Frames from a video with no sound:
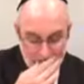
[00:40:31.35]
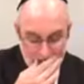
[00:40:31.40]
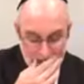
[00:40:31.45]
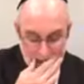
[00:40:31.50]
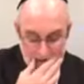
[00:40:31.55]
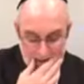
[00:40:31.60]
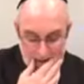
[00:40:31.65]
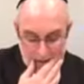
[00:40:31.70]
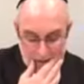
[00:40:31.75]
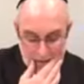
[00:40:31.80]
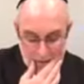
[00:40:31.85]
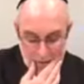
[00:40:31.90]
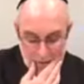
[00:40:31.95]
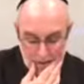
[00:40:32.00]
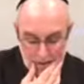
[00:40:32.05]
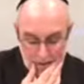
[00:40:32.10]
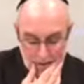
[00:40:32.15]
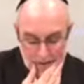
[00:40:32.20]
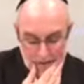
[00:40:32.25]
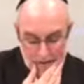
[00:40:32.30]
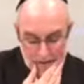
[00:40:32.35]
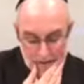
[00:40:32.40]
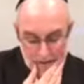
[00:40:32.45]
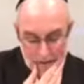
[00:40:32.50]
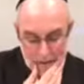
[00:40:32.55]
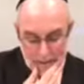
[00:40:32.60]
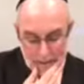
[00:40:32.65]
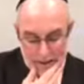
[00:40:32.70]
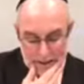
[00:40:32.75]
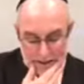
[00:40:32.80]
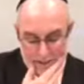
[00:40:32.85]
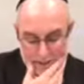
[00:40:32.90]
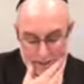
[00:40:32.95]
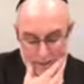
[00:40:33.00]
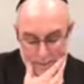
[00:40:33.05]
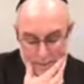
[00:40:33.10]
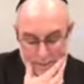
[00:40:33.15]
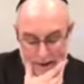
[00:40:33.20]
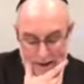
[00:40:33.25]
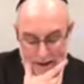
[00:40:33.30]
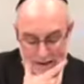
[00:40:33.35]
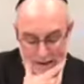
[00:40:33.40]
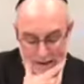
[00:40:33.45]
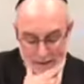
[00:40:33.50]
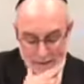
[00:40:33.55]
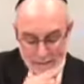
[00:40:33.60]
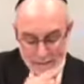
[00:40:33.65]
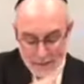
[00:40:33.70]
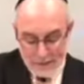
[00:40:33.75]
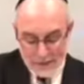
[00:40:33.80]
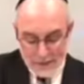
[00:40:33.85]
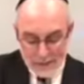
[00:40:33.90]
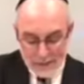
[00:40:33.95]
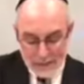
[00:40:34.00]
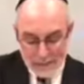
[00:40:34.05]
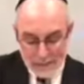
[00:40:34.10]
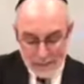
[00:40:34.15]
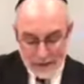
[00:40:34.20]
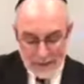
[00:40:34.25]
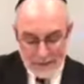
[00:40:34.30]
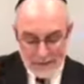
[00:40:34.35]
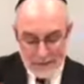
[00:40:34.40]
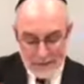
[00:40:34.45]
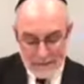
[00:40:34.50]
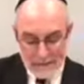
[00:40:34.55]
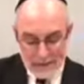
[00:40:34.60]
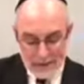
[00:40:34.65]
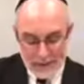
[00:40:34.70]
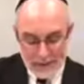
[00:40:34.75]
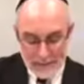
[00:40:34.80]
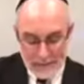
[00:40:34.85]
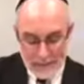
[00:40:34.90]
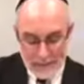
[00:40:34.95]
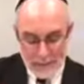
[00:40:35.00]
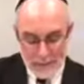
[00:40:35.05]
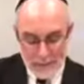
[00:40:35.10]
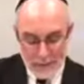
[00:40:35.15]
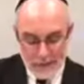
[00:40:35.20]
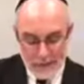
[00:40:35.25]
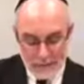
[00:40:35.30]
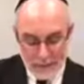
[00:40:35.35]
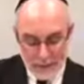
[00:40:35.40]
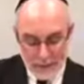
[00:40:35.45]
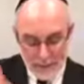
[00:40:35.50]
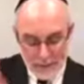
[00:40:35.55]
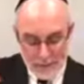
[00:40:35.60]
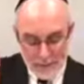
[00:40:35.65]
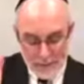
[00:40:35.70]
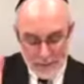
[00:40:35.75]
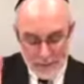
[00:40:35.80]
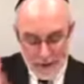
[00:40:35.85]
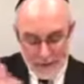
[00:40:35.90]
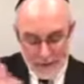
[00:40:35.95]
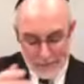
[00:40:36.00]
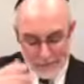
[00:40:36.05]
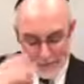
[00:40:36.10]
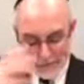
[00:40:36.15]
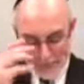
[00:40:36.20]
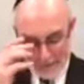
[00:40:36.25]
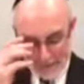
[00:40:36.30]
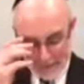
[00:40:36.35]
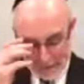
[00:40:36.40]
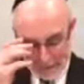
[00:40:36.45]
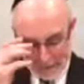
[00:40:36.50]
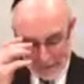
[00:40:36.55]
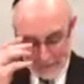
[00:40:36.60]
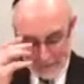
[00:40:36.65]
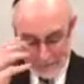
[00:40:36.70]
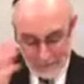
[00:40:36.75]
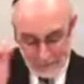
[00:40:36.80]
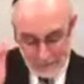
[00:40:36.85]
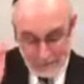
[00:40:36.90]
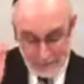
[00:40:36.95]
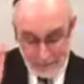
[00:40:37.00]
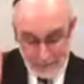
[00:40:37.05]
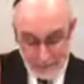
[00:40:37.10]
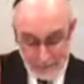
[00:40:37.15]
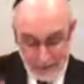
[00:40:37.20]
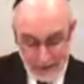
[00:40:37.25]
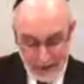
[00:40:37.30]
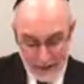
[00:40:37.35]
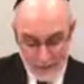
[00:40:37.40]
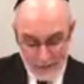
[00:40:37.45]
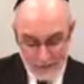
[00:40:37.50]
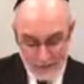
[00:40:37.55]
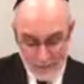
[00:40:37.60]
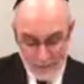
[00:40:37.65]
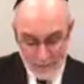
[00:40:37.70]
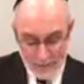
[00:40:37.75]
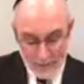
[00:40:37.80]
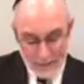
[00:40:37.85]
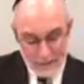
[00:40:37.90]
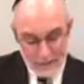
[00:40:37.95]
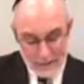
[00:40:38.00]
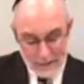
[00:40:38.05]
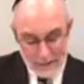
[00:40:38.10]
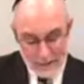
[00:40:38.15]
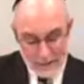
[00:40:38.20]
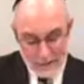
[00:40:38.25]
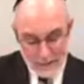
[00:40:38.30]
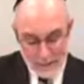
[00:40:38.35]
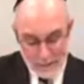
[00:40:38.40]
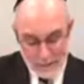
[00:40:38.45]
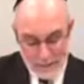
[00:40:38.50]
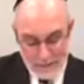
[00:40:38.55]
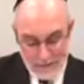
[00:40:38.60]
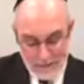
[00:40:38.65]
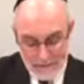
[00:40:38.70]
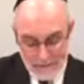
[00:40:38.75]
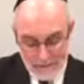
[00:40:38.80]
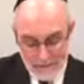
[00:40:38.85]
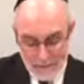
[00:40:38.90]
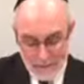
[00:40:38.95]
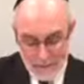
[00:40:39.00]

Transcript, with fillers: But let, let us come back after he's explained something that maybe you have heard, maybe you haven't heard. There is no 50th gate of Tuma, in his opinion.